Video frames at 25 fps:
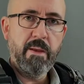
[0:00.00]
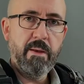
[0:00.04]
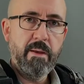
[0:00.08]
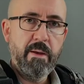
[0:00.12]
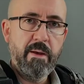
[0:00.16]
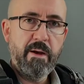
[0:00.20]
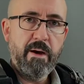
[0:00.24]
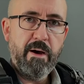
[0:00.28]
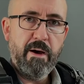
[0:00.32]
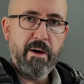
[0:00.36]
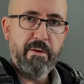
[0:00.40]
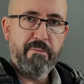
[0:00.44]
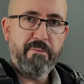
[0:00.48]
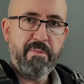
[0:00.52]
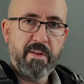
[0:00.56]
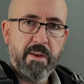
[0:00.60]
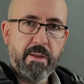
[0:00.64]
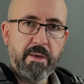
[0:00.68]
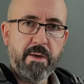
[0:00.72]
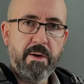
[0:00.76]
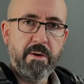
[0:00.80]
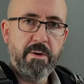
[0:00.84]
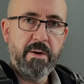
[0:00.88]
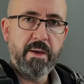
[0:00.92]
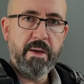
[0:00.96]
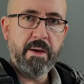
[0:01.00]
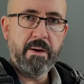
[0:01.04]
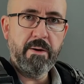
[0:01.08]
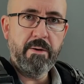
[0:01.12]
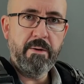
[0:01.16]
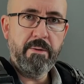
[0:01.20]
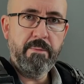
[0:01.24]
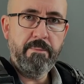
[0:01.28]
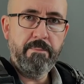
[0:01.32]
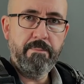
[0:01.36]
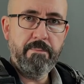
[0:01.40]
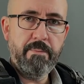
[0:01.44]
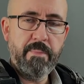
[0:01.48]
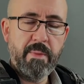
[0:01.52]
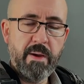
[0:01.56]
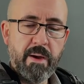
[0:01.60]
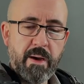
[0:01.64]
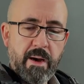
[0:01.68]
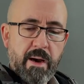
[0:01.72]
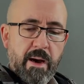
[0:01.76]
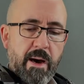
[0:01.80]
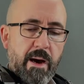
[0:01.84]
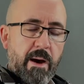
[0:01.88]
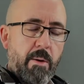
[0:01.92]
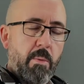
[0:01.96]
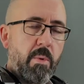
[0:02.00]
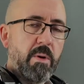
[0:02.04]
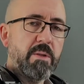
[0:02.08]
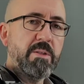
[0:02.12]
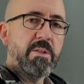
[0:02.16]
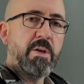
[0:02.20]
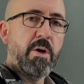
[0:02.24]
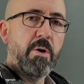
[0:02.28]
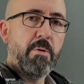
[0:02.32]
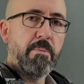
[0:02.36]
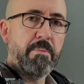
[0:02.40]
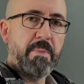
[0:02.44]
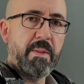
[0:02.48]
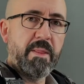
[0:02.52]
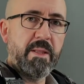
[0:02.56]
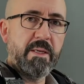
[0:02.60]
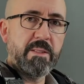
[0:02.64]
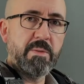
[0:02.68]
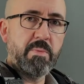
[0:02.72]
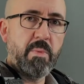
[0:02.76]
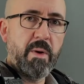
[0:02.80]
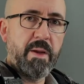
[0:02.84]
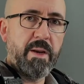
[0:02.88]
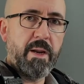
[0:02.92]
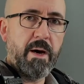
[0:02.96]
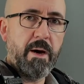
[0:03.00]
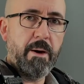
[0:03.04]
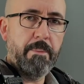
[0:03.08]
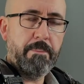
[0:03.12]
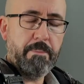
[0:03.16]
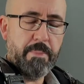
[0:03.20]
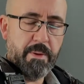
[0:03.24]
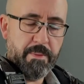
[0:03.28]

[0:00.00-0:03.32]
I feel good here. I want to open this one up.